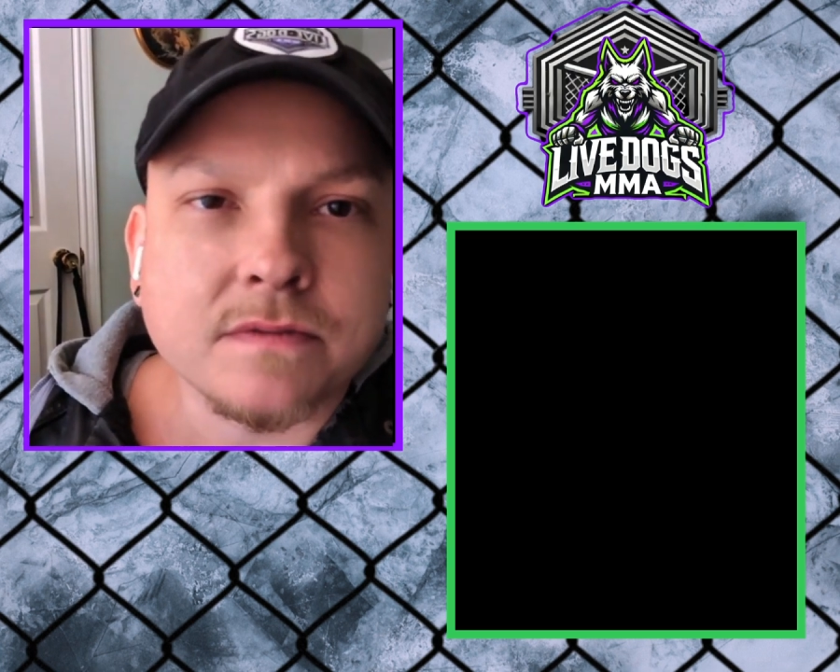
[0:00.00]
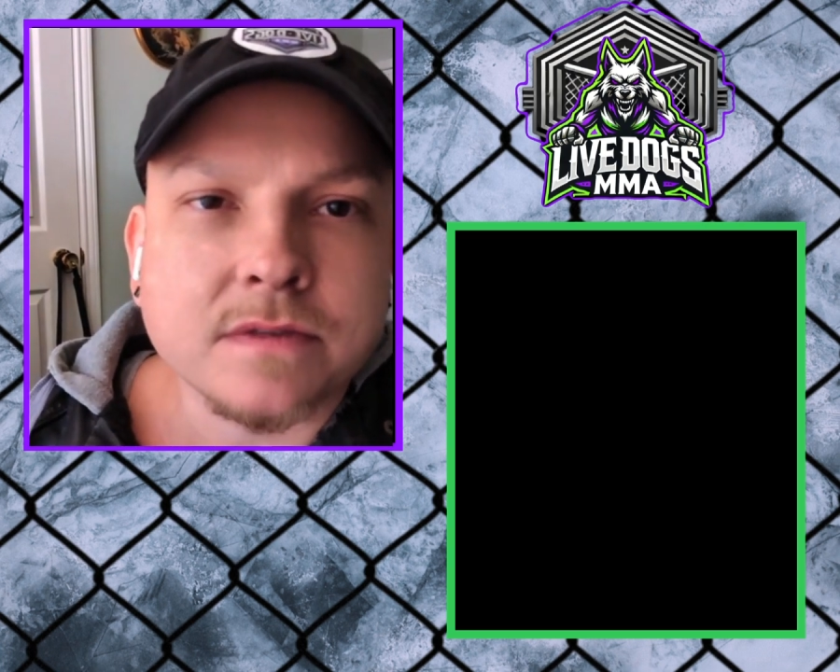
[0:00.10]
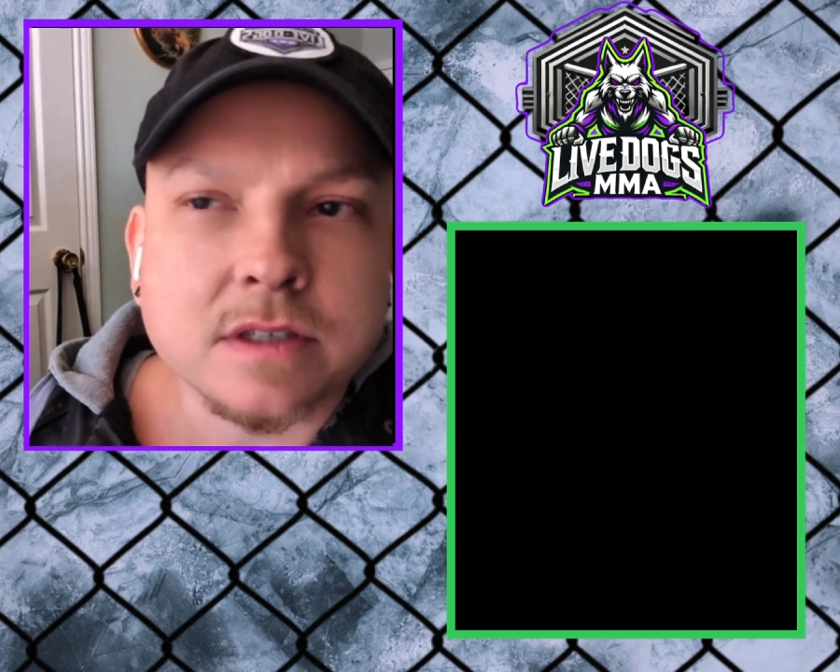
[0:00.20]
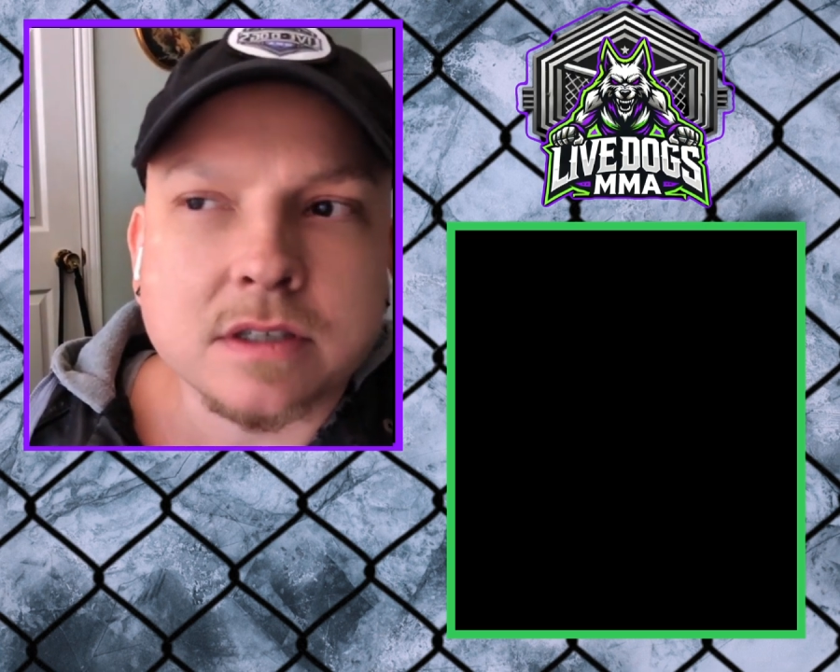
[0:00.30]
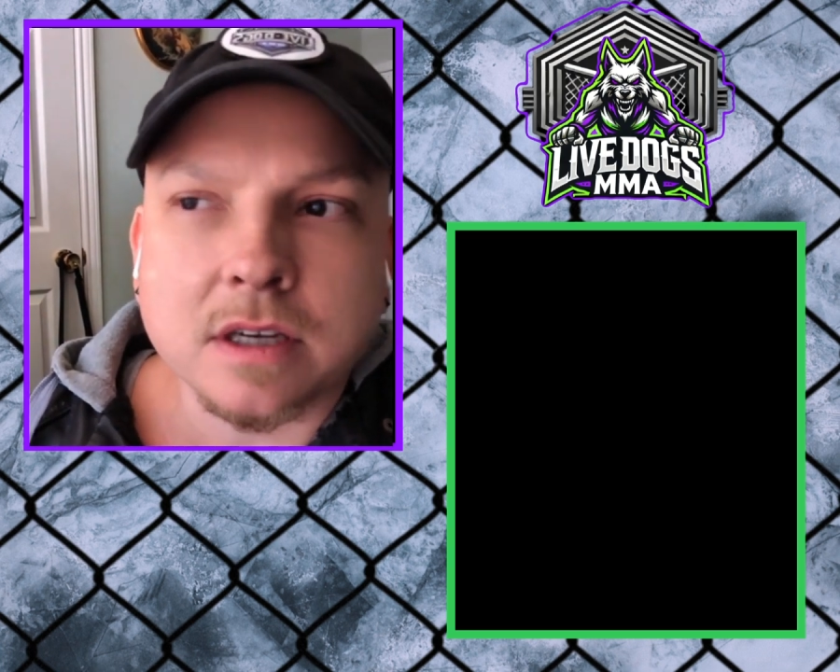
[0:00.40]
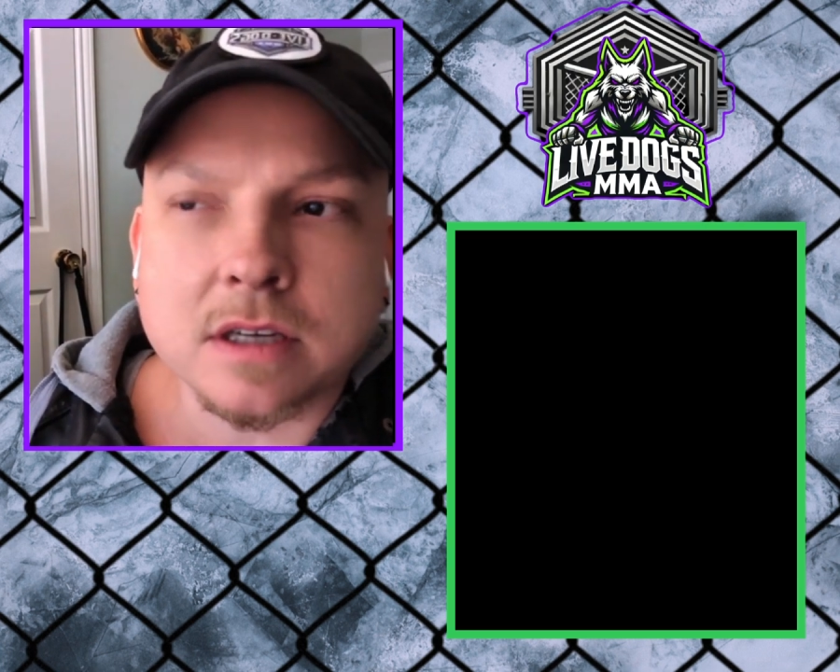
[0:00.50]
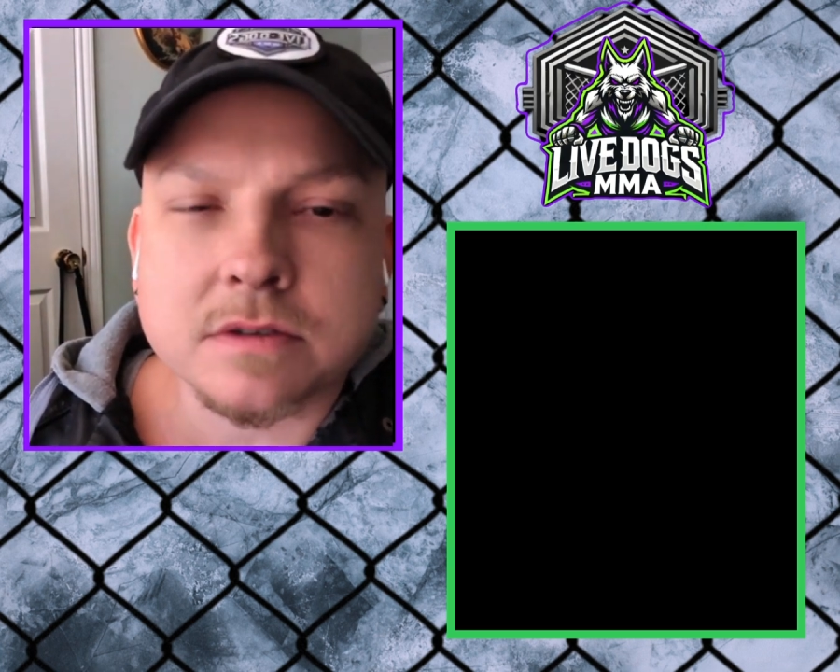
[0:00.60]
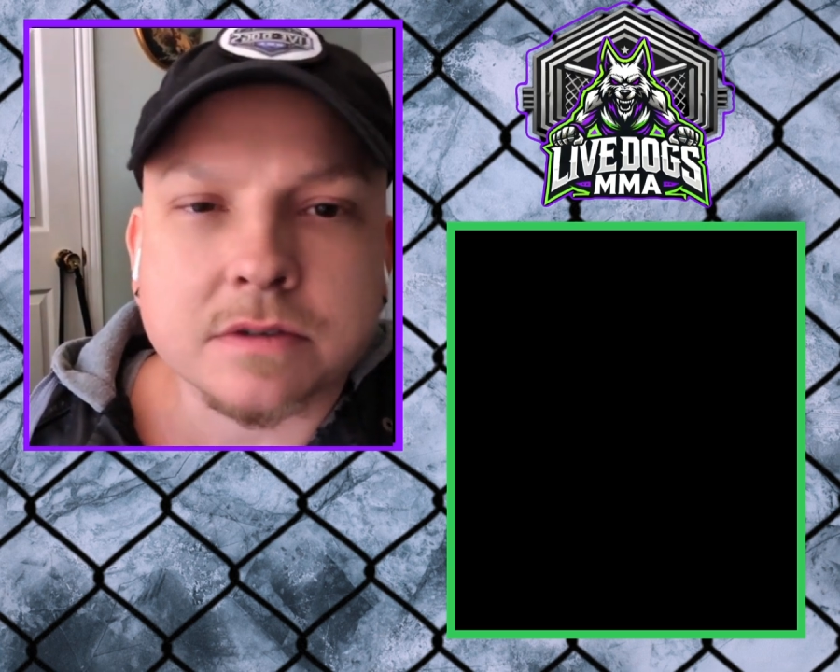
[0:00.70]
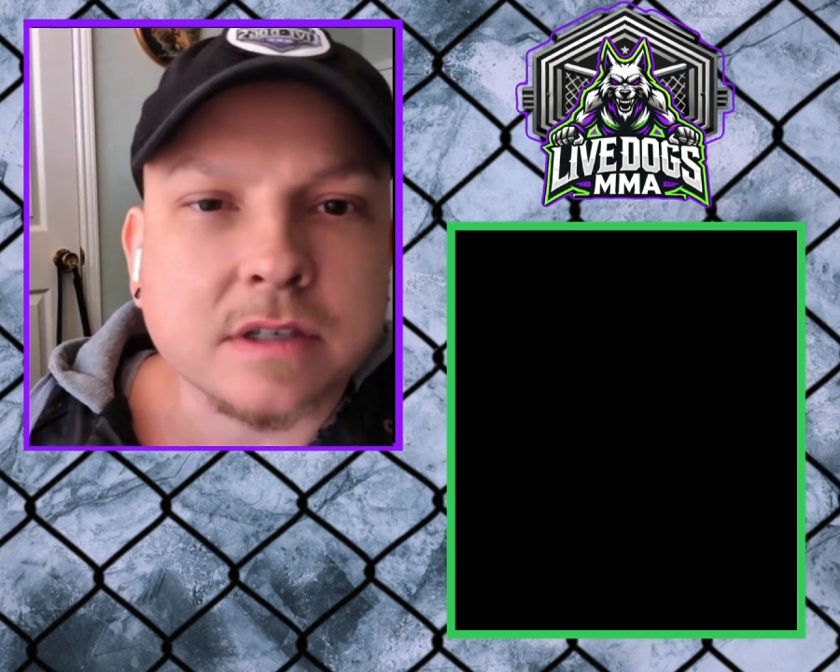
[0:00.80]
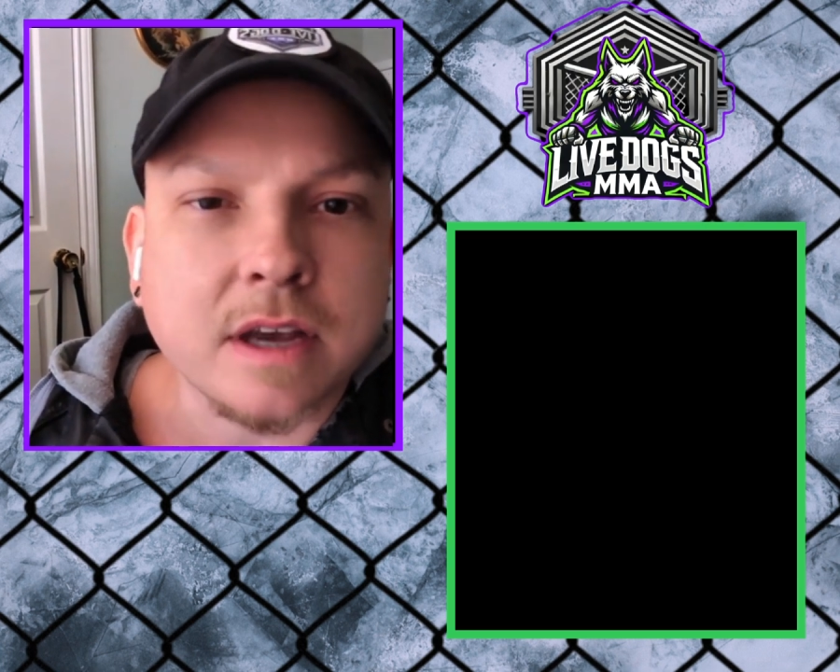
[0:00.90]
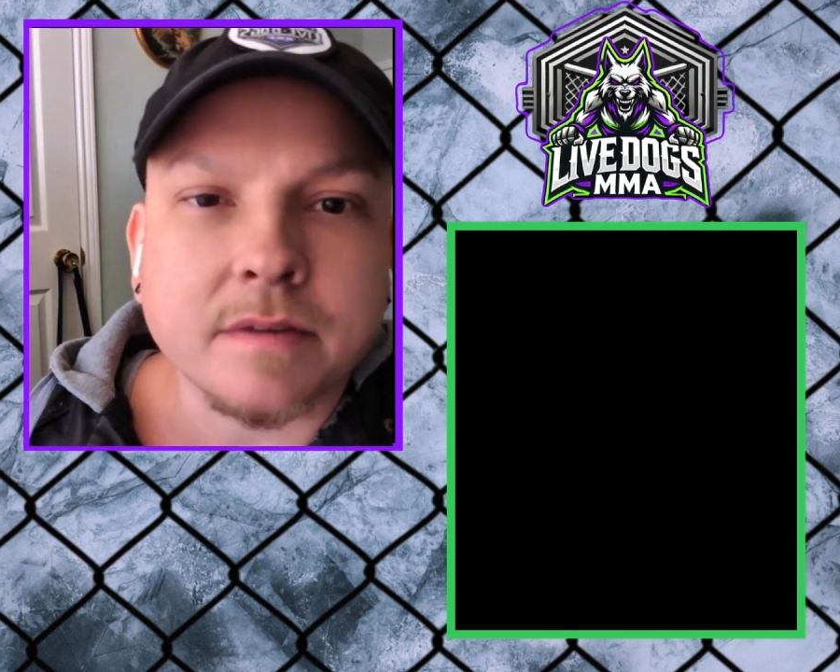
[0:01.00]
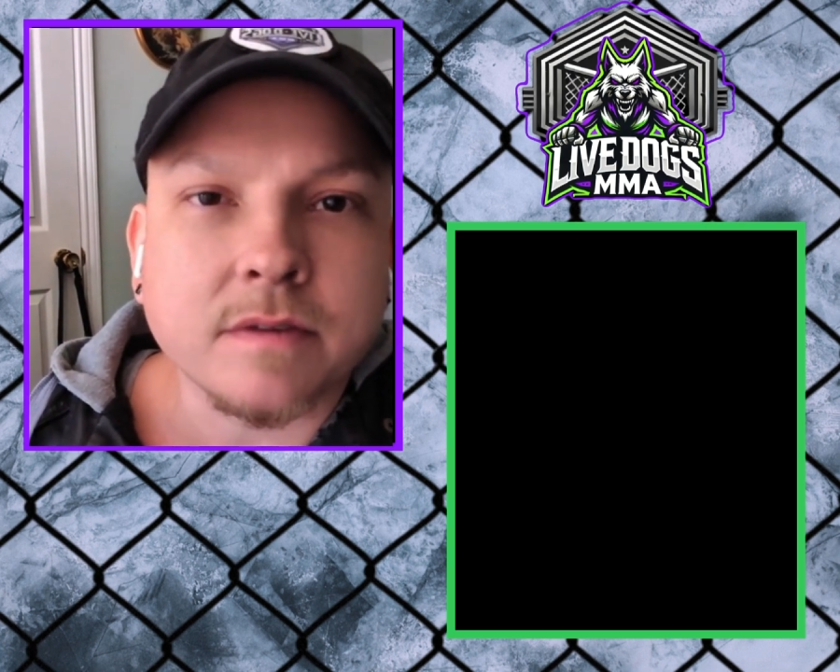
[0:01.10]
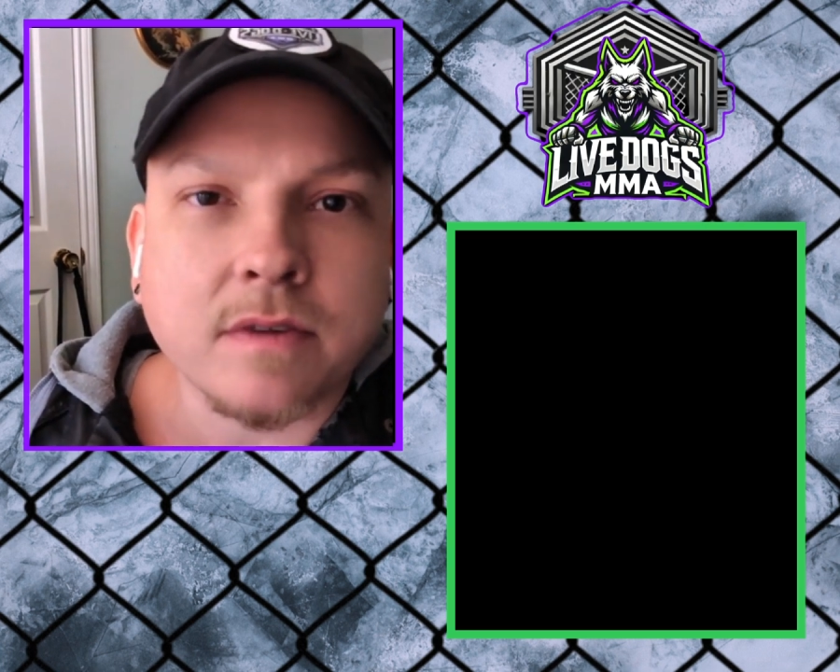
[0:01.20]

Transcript: 6 or 7